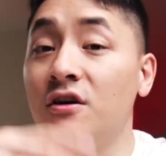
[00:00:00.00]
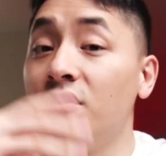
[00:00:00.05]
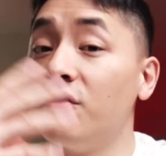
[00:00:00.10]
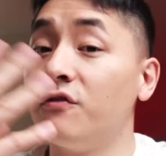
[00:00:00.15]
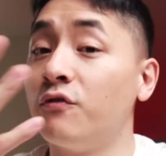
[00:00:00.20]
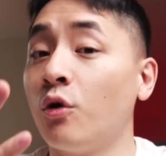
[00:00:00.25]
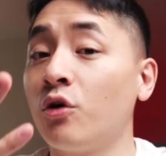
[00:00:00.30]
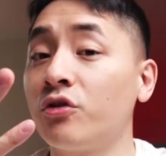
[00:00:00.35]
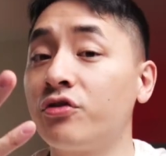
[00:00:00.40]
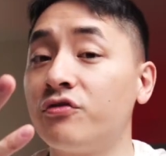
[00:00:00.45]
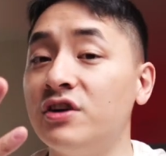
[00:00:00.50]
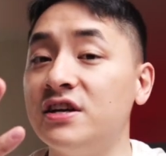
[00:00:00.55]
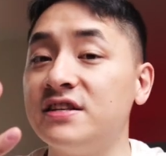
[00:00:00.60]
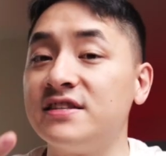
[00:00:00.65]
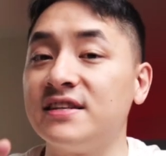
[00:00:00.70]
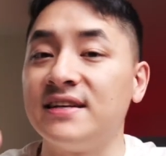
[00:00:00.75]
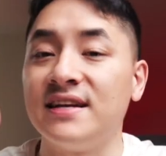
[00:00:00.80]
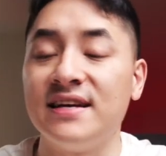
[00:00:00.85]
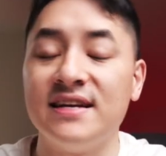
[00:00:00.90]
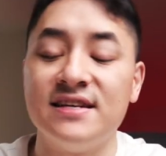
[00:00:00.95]
Fourth
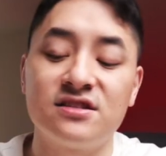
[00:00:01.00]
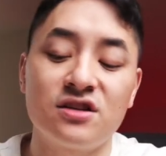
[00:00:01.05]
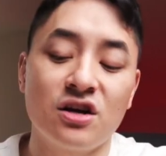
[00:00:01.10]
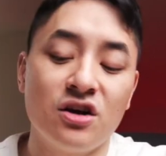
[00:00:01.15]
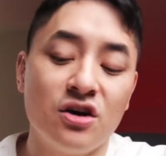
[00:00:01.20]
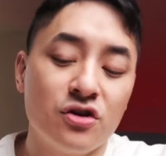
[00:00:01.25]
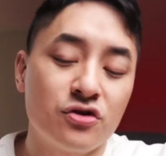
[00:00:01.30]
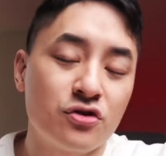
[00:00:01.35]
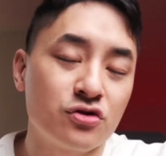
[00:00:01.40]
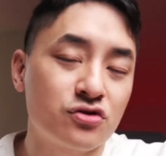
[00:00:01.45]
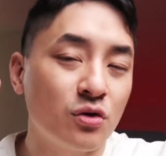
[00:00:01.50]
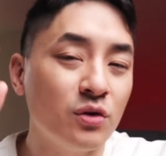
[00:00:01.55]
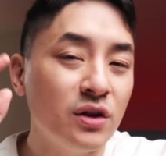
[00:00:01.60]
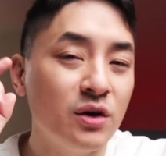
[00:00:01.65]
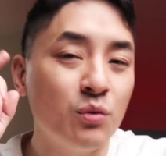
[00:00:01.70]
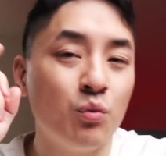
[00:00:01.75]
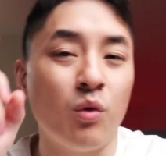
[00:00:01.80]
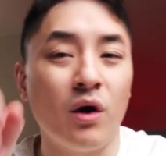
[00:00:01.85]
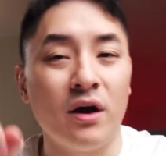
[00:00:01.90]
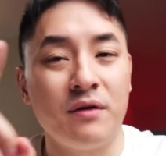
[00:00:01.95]
reason is there's only
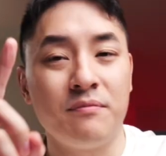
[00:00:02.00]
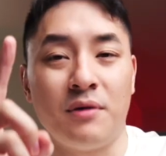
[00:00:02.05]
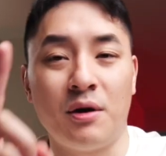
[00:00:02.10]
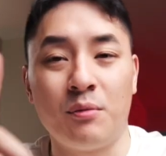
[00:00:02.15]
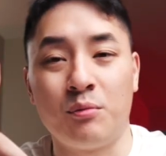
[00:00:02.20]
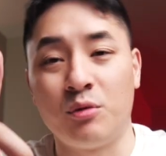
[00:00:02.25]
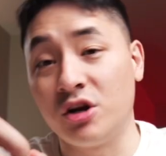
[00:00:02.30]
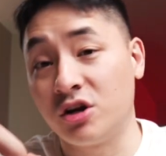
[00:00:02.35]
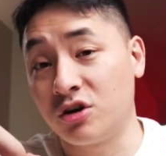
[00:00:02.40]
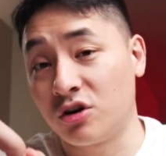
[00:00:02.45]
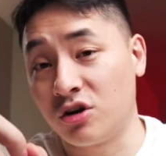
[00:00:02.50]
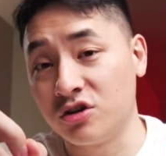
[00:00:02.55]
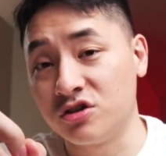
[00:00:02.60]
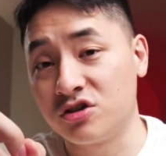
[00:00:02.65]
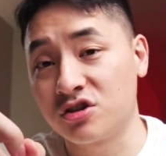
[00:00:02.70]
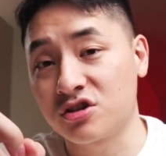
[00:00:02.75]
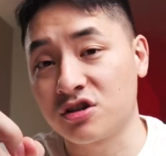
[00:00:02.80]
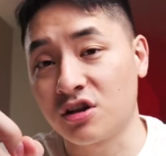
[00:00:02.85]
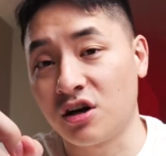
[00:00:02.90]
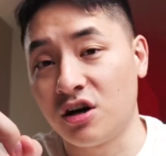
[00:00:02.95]
one memory card
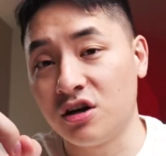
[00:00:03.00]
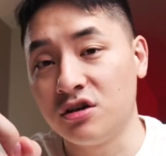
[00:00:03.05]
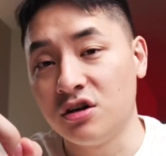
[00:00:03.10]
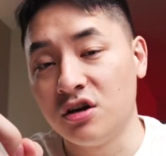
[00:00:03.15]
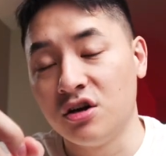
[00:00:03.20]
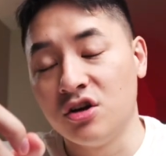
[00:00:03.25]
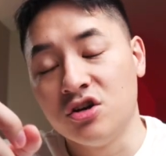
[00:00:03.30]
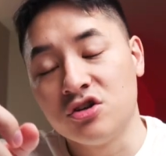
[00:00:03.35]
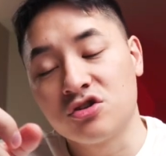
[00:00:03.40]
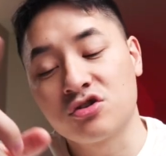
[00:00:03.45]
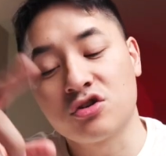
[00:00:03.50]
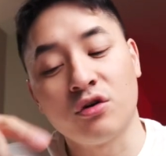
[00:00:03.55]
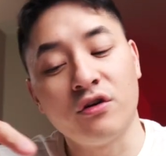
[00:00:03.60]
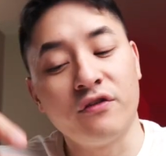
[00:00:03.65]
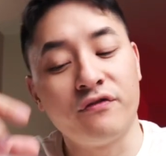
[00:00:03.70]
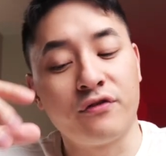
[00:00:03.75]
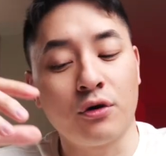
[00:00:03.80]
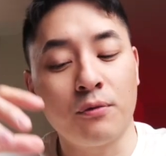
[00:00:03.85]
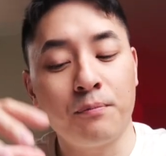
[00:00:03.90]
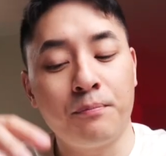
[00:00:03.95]
slot. So
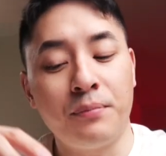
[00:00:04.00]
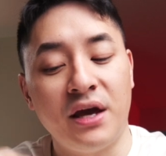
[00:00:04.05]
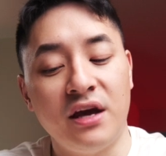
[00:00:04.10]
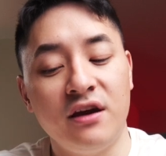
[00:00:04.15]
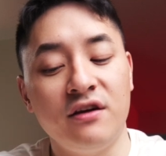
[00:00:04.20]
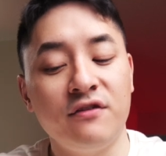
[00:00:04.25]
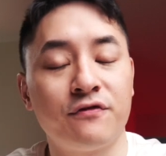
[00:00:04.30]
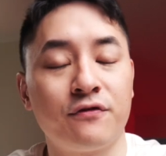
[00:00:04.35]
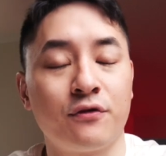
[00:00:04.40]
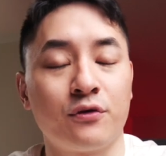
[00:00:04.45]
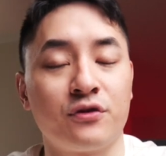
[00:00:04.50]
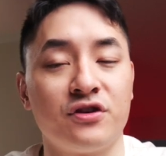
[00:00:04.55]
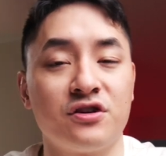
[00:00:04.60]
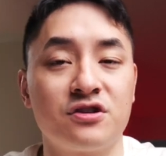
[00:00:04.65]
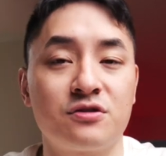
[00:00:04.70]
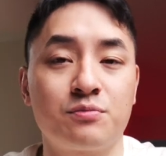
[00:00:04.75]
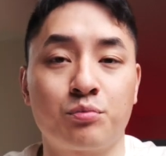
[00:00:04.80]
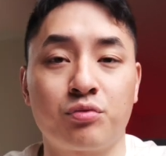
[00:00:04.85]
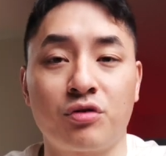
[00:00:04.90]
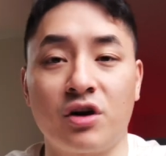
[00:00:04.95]
if you're paying for
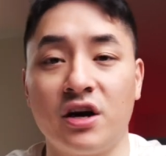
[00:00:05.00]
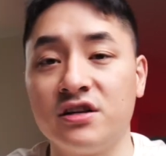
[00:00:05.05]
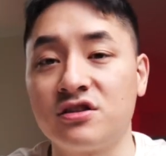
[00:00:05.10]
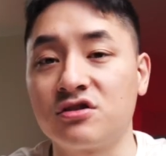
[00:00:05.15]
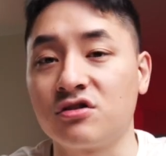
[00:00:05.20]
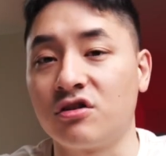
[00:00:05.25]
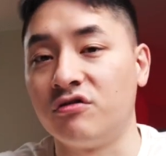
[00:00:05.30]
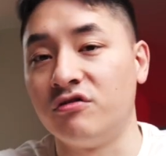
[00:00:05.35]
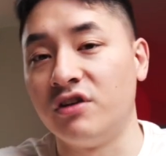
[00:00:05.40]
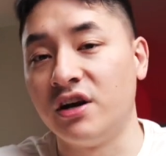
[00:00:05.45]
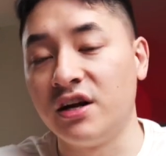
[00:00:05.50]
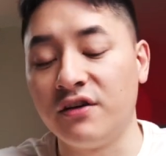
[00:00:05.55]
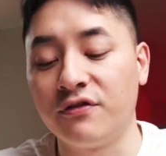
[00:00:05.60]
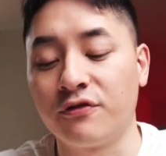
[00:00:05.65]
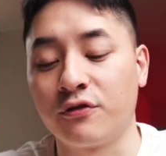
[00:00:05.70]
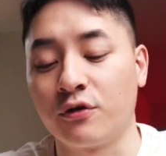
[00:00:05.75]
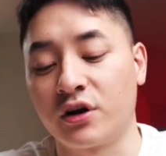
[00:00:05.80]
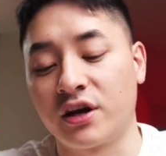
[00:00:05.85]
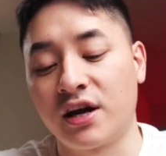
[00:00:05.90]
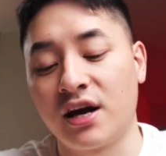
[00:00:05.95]
this price already
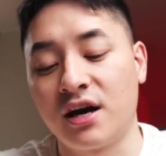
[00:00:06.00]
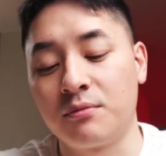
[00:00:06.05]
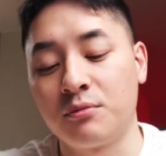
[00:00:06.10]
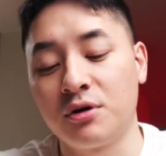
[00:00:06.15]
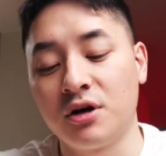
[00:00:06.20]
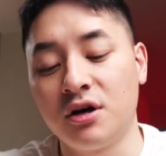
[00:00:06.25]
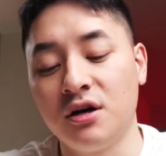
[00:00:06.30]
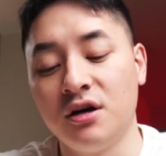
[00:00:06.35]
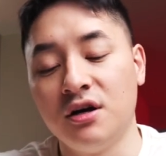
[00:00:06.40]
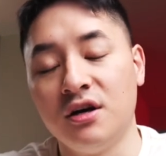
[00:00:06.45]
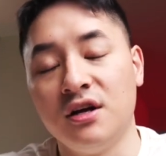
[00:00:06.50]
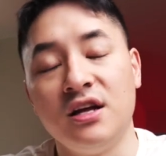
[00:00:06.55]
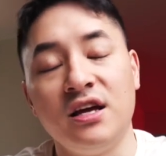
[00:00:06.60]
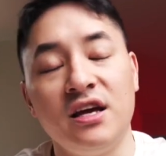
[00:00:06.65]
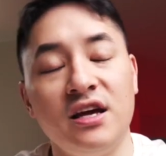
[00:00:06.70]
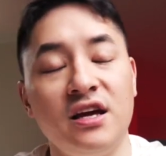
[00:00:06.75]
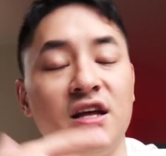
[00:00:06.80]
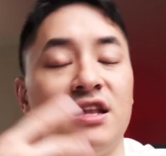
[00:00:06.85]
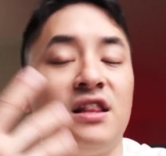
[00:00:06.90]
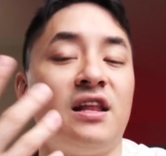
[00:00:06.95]
for a camera,
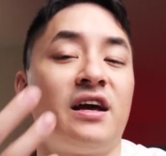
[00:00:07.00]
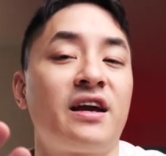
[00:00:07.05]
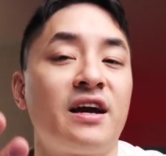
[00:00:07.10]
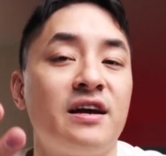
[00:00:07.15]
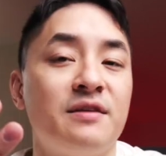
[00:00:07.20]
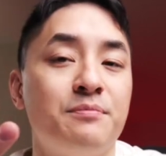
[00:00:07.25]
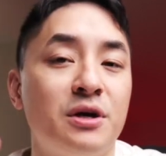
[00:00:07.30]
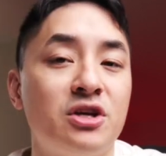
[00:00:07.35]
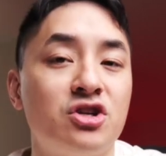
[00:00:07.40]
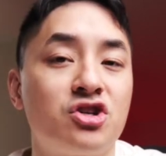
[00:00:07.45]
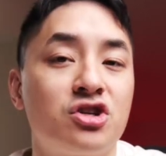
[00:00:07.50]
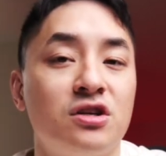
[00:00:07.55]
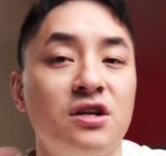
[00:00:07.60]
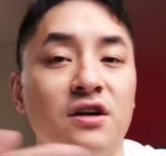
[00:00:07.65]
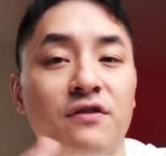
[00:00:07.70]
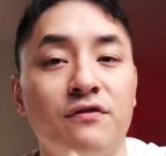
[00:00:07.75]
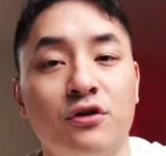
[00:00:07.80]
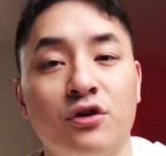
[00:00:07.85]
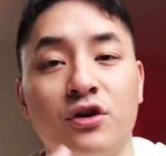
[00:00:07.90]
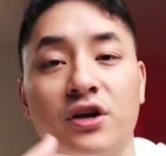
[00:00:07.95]
like I mentioned,
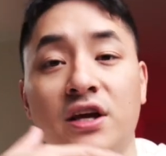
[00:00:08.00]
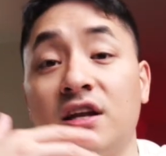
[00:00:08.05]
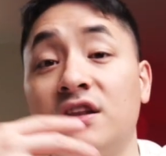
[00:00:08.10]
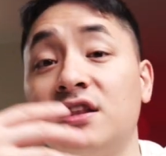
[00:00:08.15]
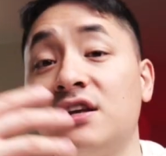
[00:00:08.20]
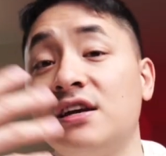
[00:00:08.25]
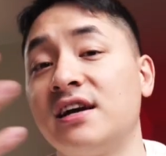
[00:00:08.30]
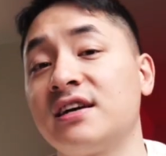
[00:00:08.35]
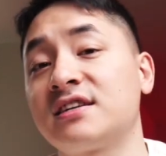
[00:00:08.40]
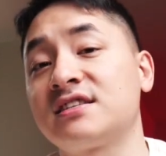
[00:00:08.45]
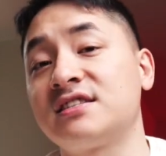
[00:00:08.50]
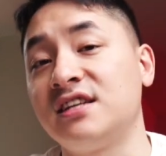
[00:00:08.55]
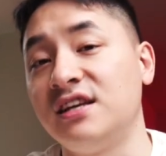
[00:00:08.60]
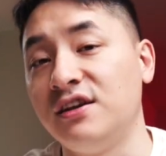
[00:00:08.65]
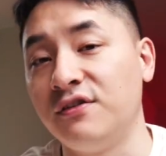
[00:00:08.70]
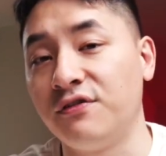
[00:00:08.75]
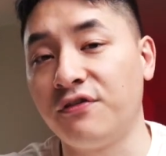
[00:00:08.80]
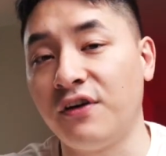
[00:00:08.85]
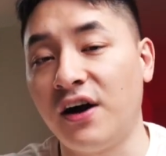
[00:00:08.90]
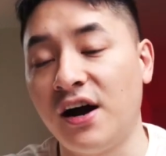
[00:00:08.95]
if you're getting the
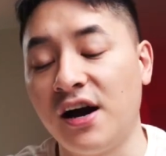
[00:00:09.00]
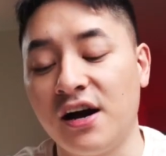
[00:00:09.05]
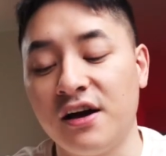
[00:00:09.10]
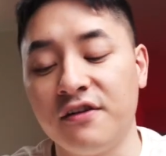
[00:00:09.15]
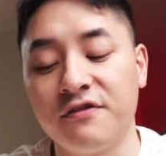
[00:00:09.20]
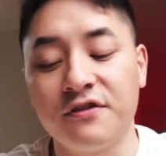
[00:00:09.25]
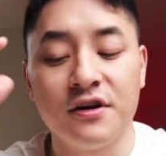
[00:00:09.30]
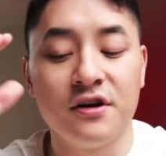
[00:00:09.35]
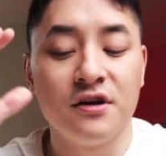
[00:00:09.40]
X-T5,